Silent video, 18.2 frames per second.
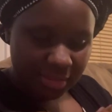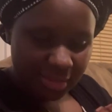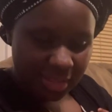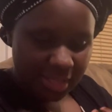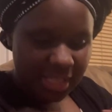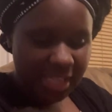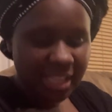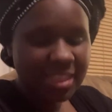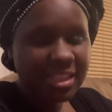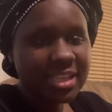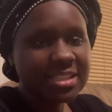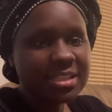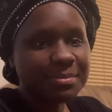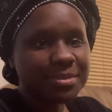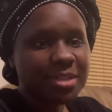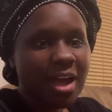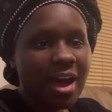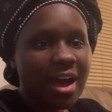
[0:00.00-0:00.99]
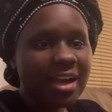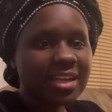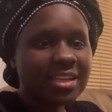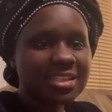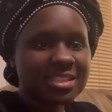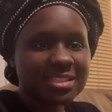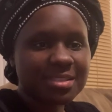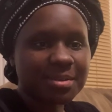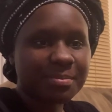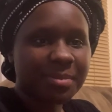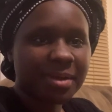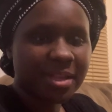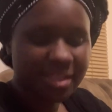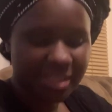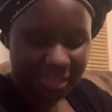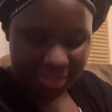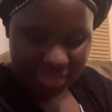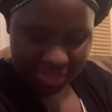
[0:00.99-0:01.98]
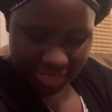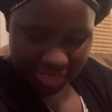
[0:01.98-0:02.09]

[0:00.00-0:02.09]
He thinks I'm talking to somebody. He